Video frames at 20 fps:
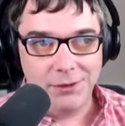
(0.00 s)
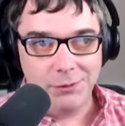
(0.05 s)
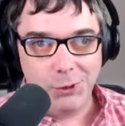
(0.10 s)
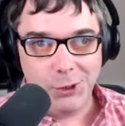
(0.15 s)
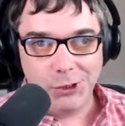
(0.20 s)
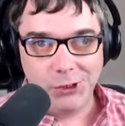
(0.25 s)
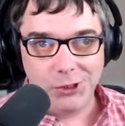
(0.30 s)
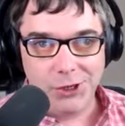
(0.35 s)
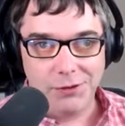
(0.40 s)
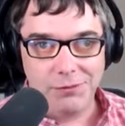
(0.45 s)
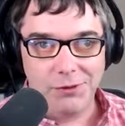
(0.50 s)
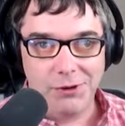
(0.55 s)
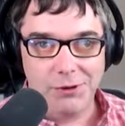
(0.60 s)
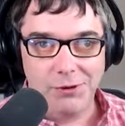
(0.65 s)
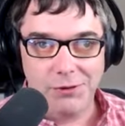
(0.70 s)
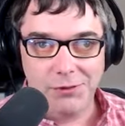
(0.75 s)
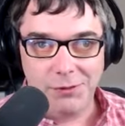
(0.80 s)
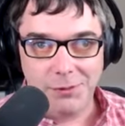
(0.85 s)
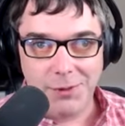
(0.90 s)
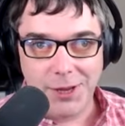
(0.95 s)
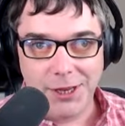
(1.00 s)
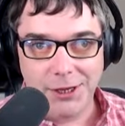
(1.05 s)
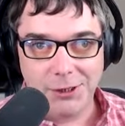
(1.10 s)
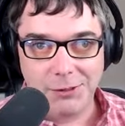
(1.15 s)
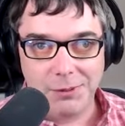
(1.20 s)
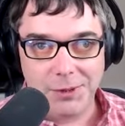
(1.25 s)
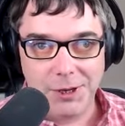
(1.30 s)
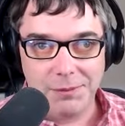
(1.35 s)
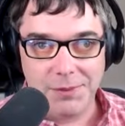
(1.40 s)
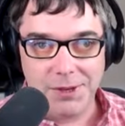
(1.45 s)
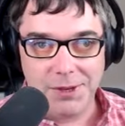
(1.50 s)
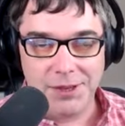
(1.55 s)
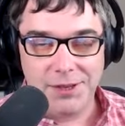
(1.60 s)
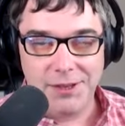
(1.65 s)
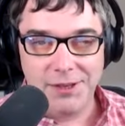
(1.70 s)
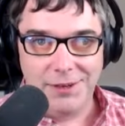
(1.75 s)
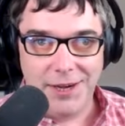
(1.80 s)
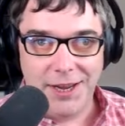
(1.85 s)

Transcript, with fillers: What's left over from house payment?